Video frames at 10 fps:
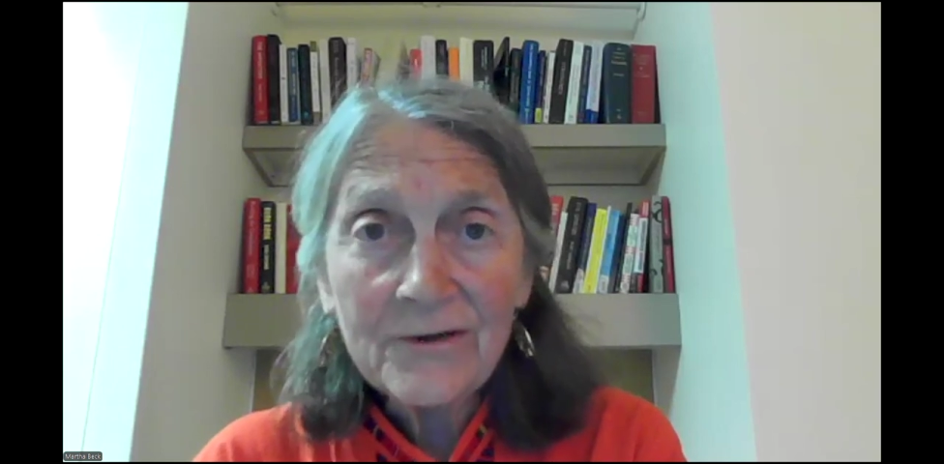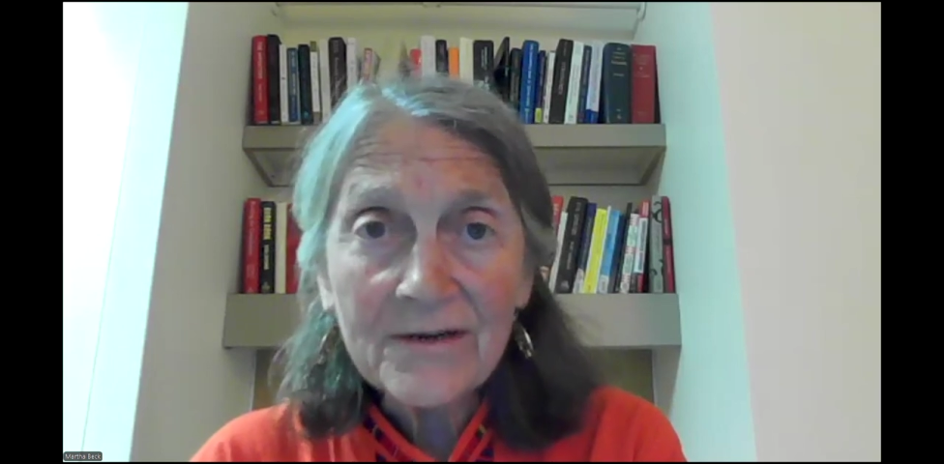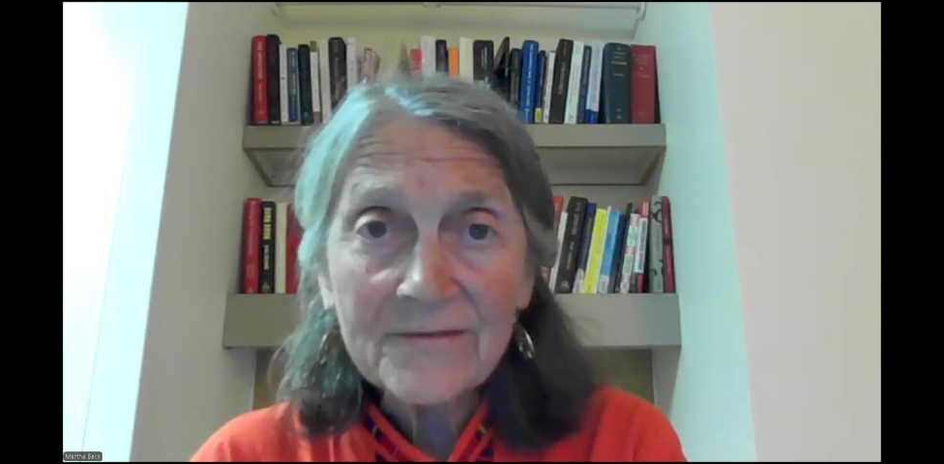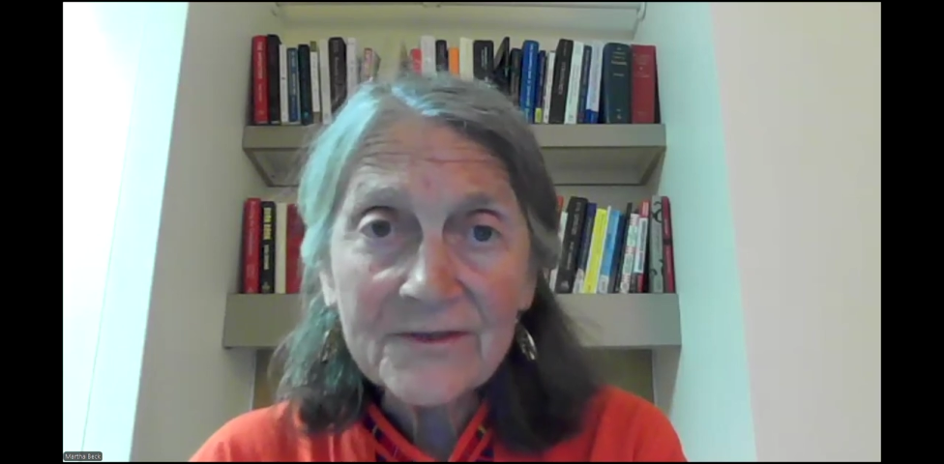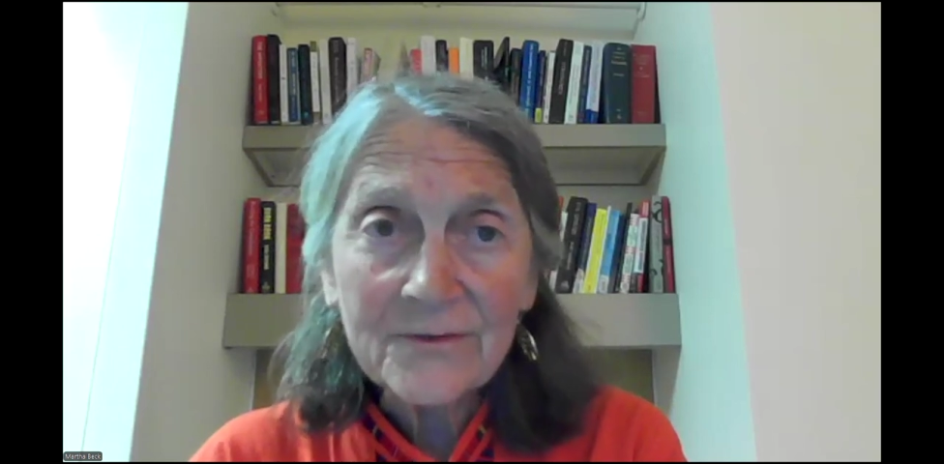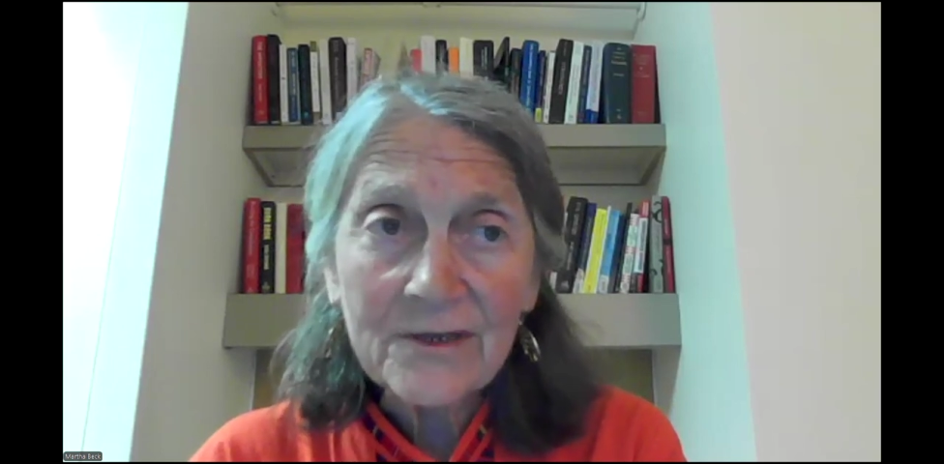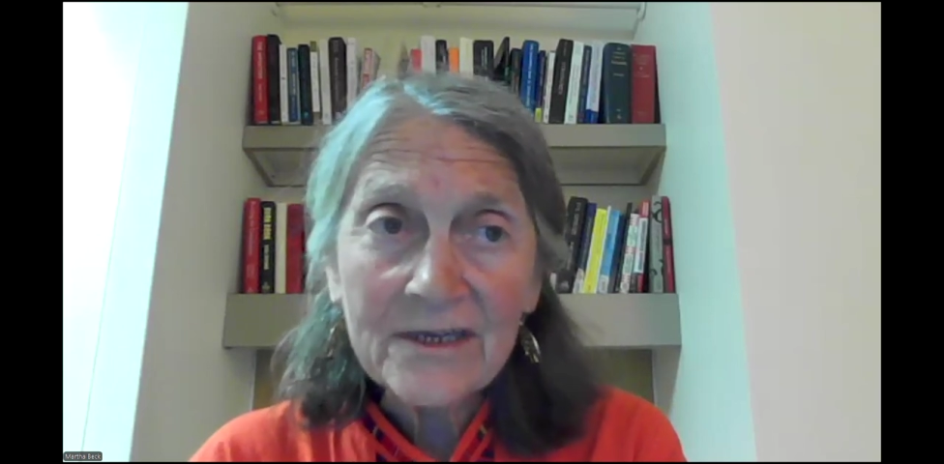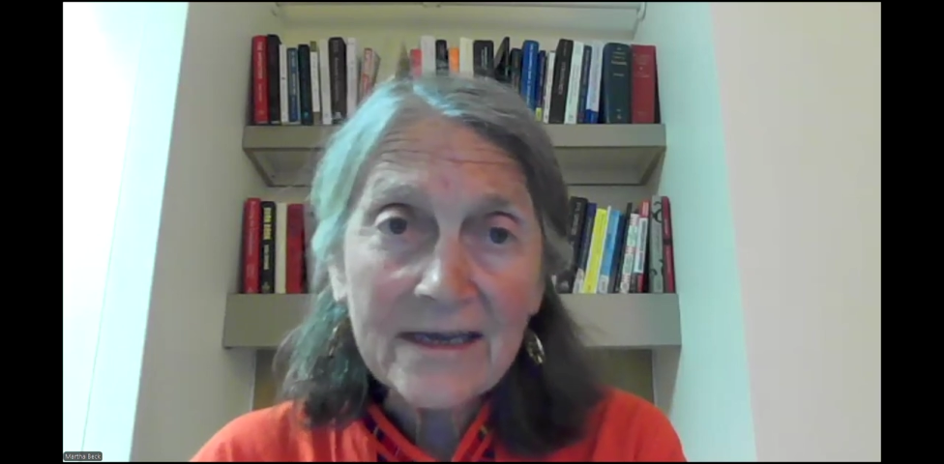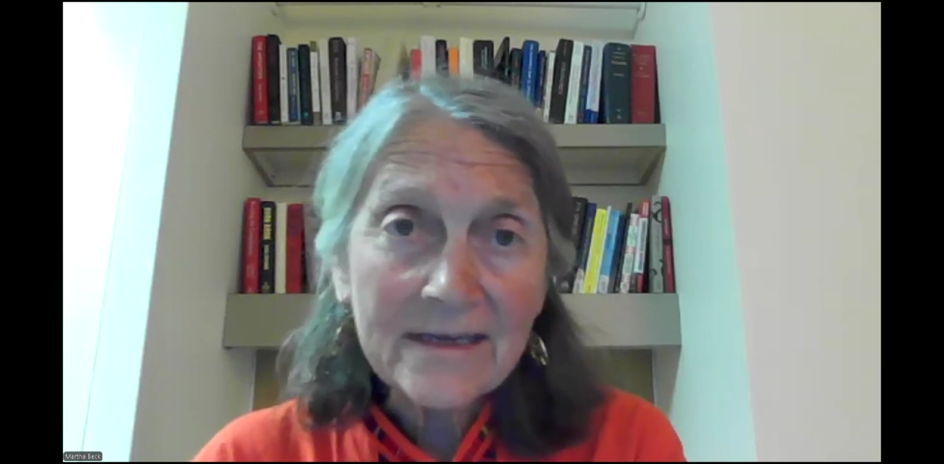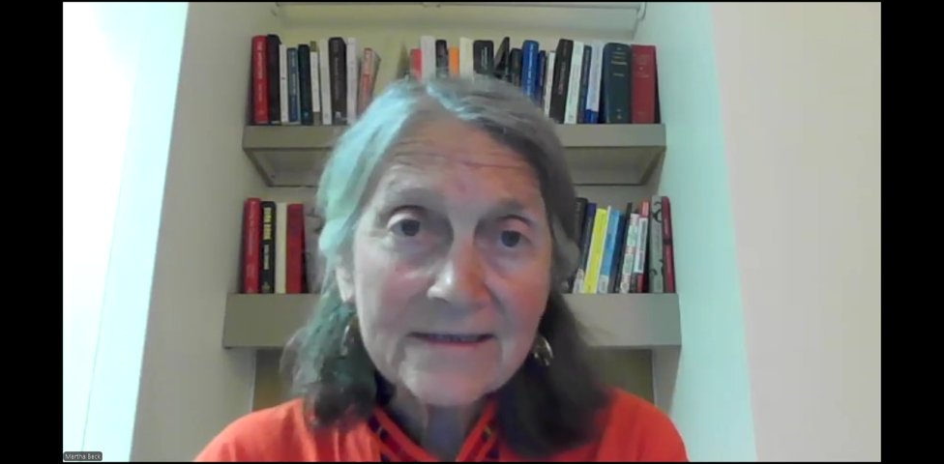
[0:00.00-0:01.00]
enough so we
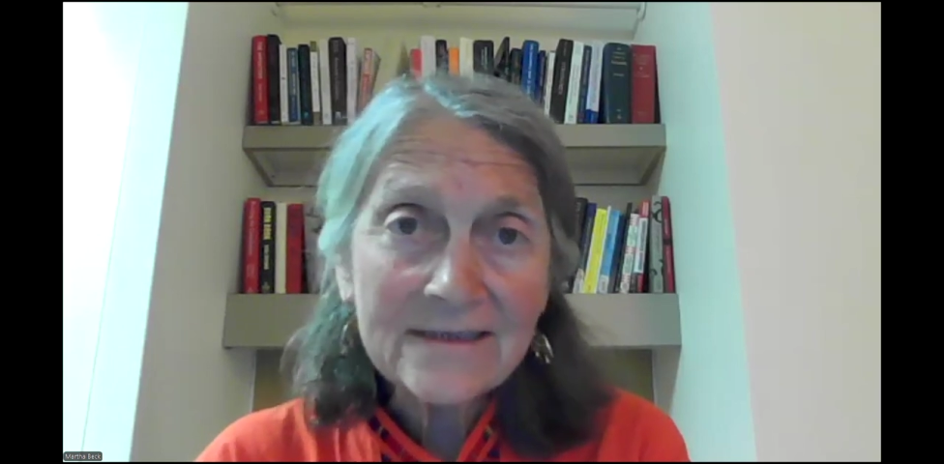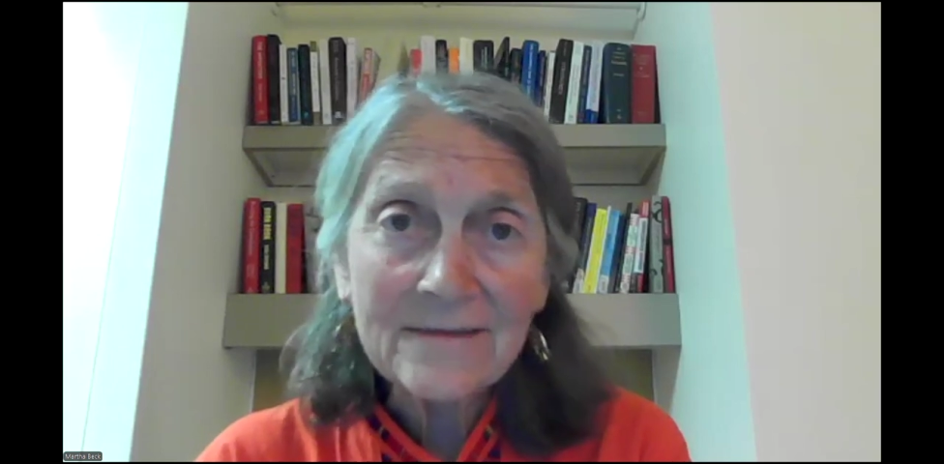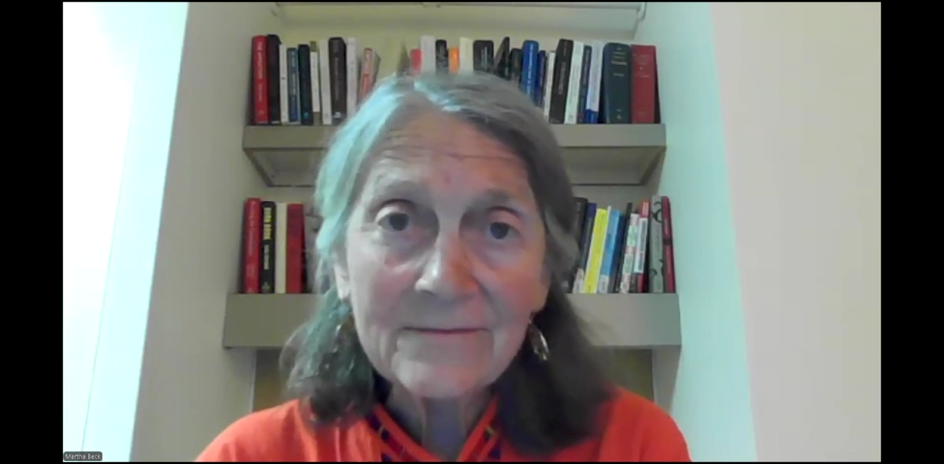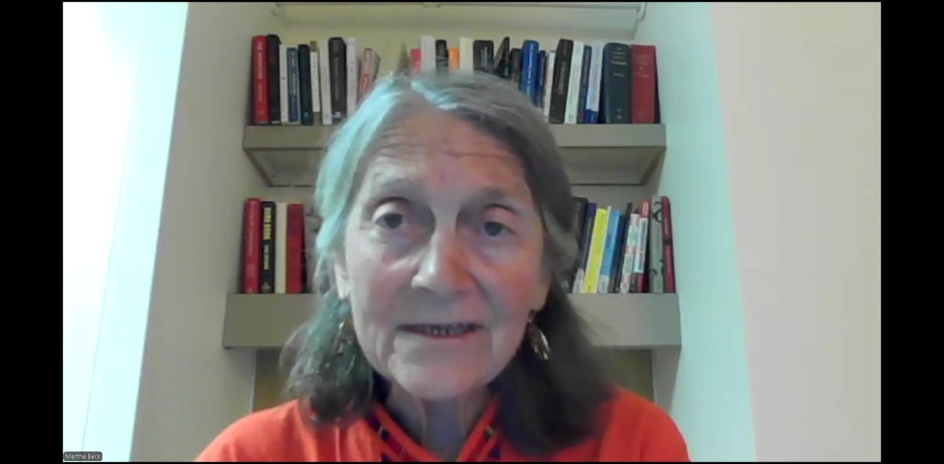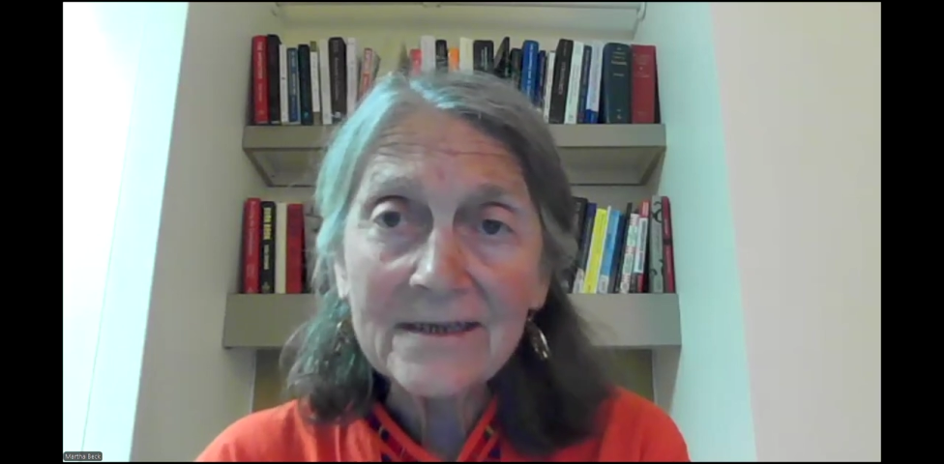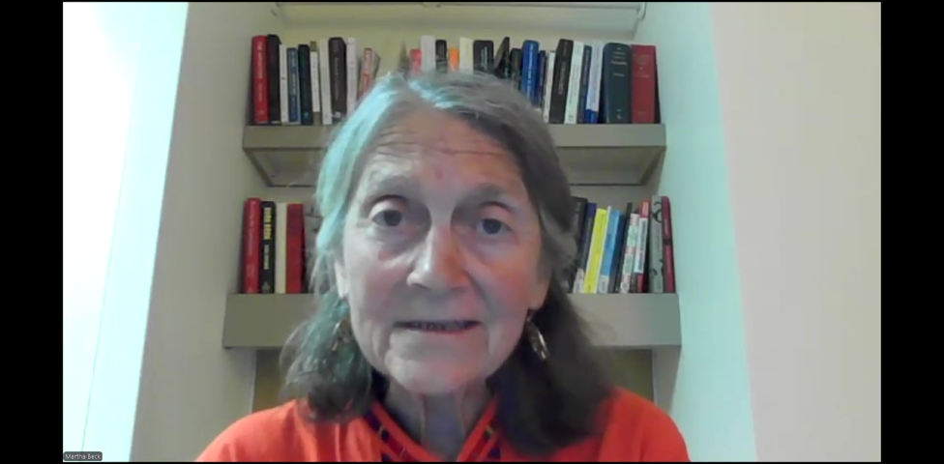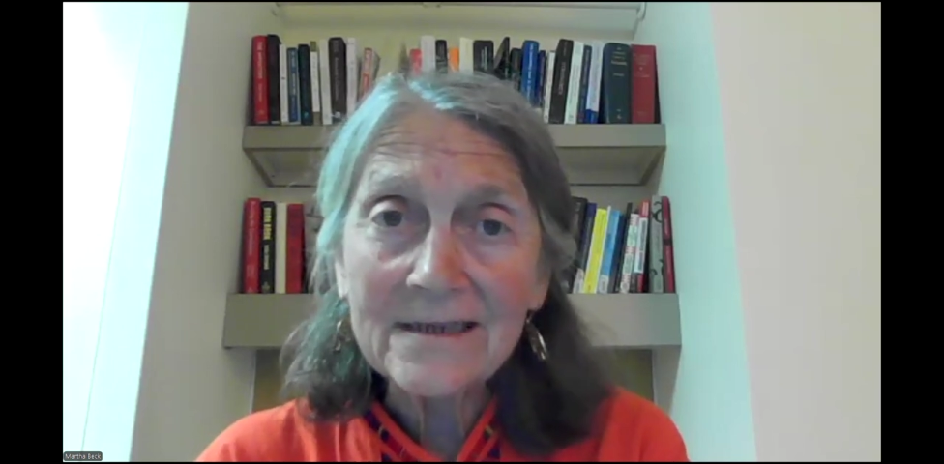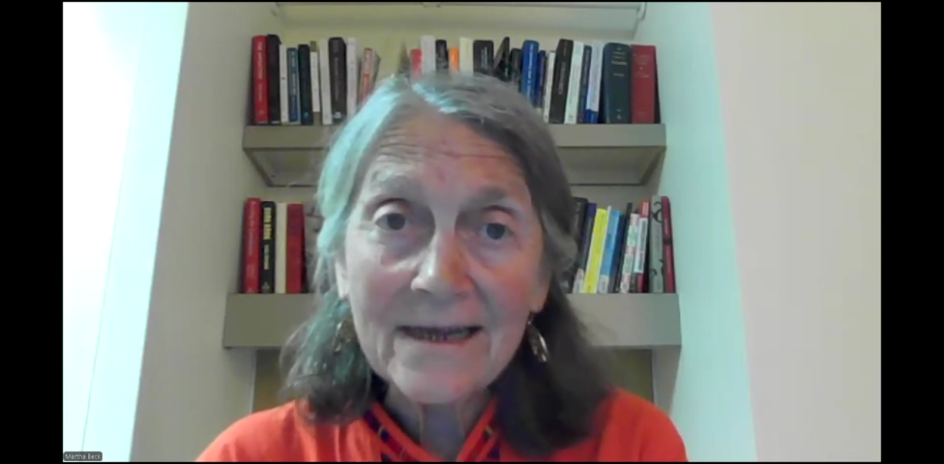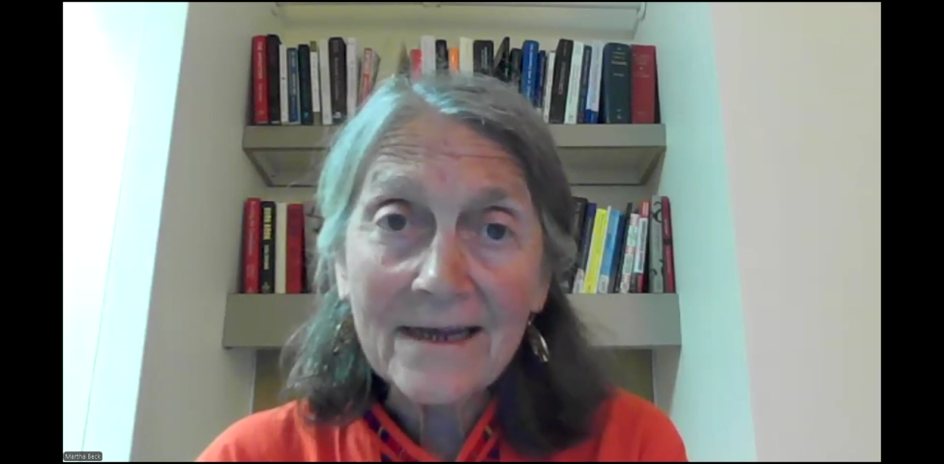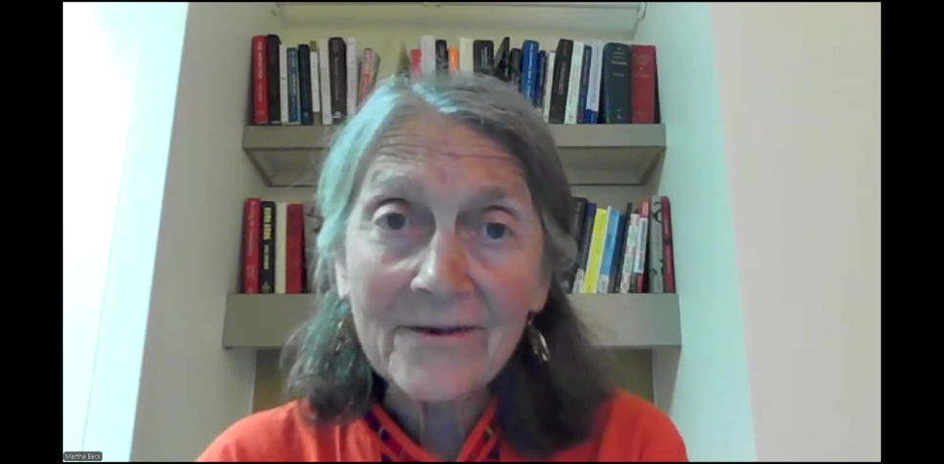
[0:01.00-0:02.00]
can't seem to get
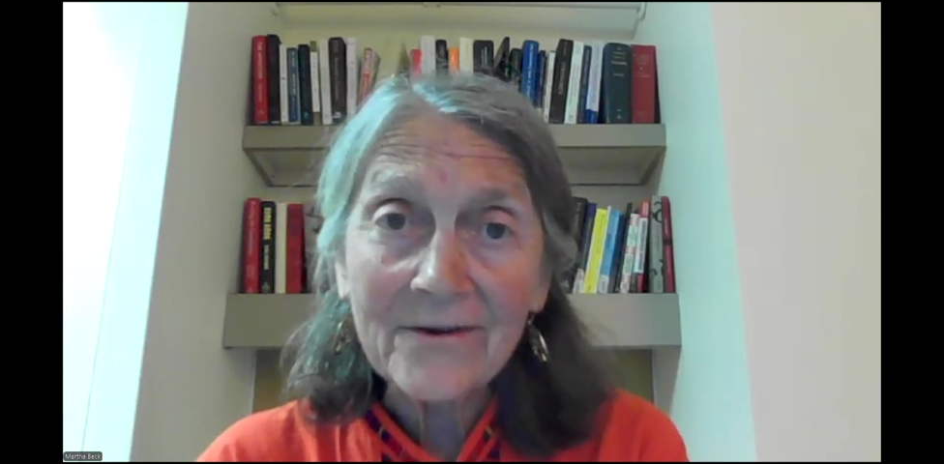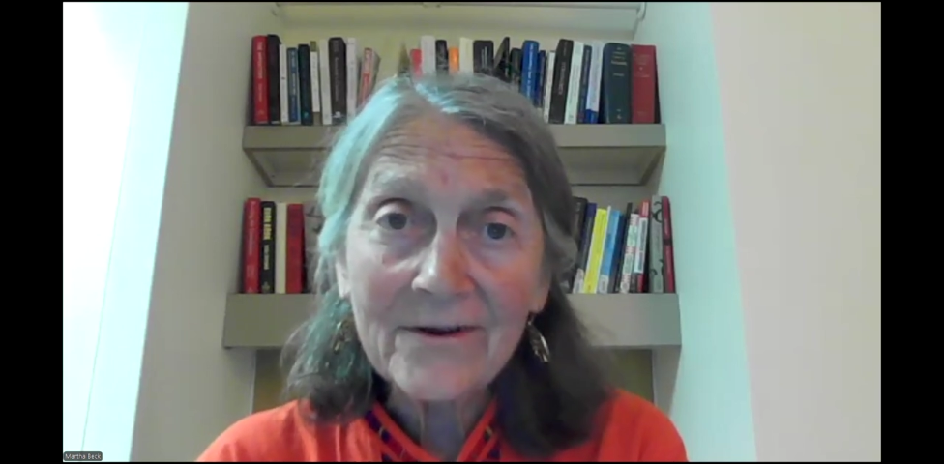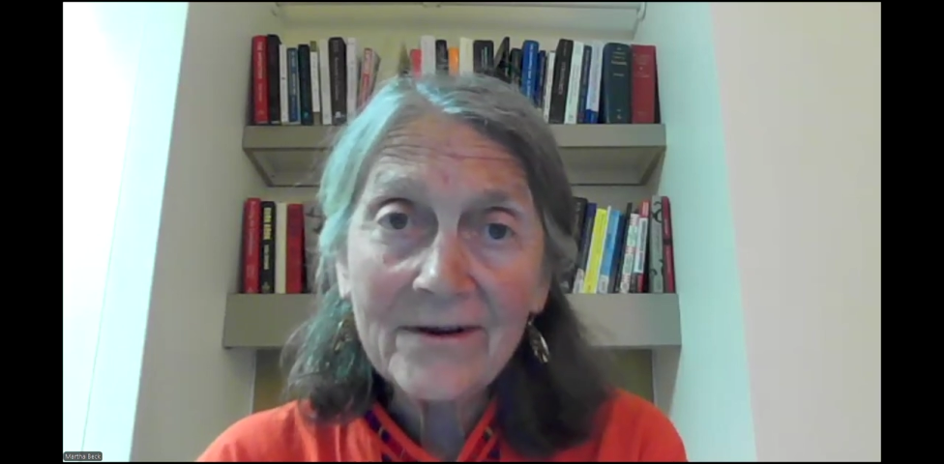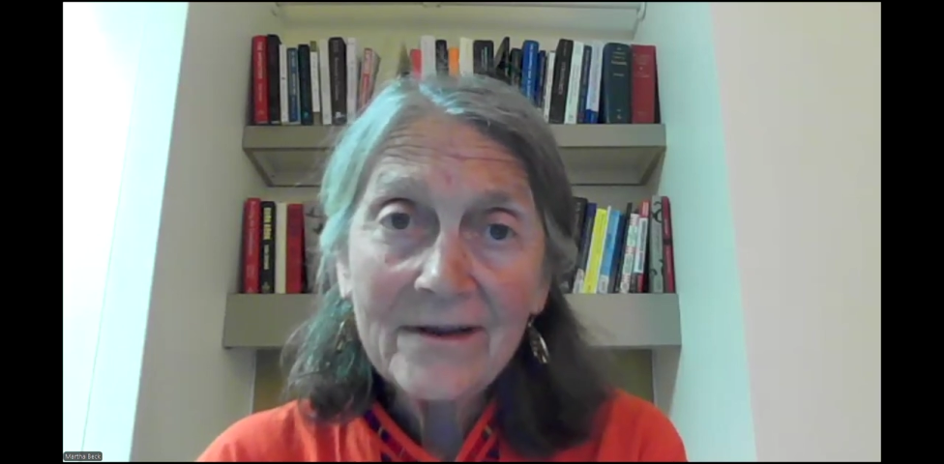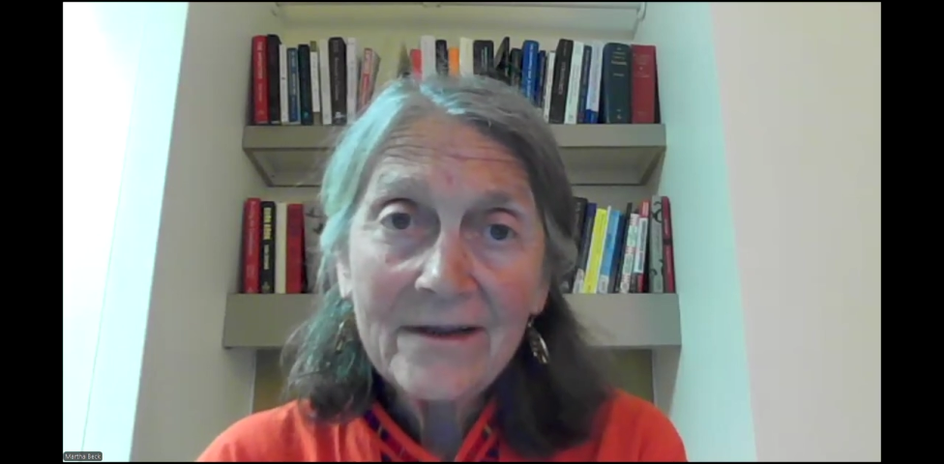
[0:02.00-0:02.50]
together